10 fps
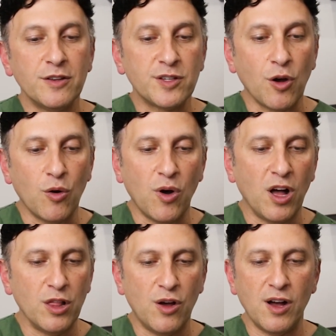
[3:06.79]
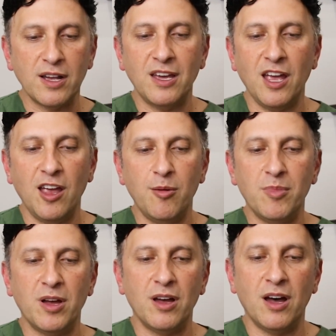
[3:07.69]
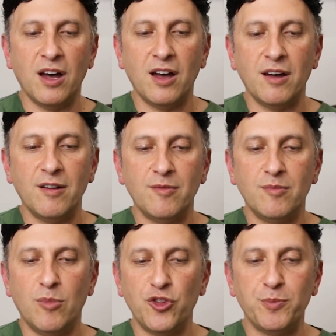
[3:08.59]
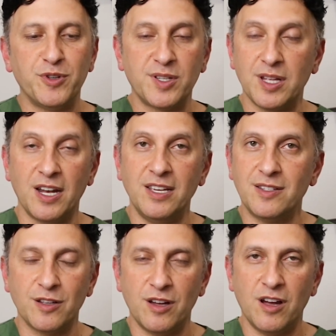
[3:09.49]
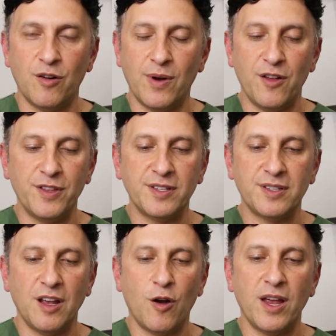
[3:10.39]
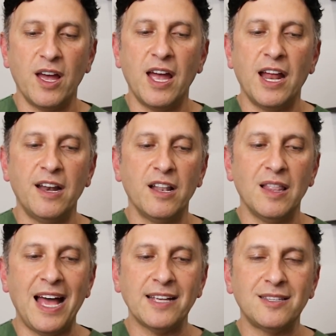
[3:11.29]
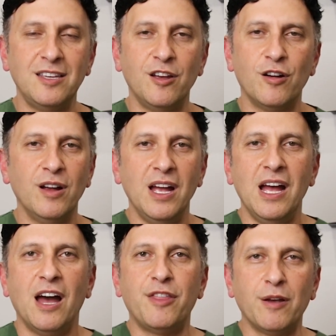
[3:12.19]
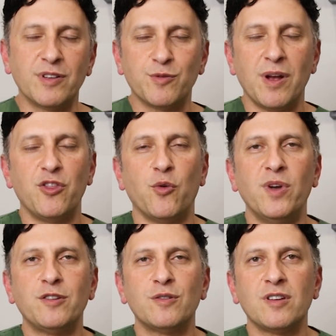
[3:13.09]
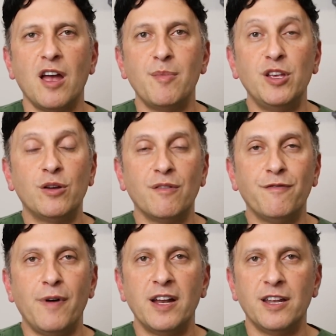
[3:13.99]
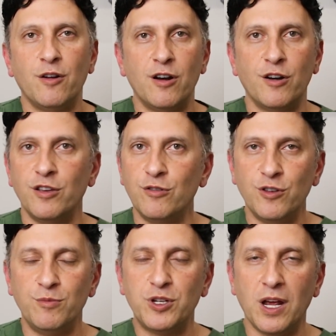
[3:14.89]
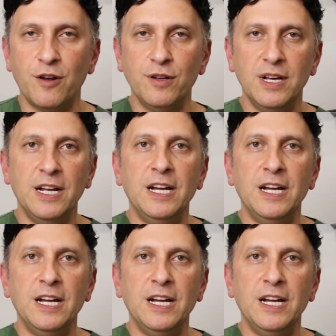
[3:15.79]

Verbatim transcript: So along came uh, multiple studies uh, around this area. And last year, I think it was around the winter time, and you can find it on our YouTube channel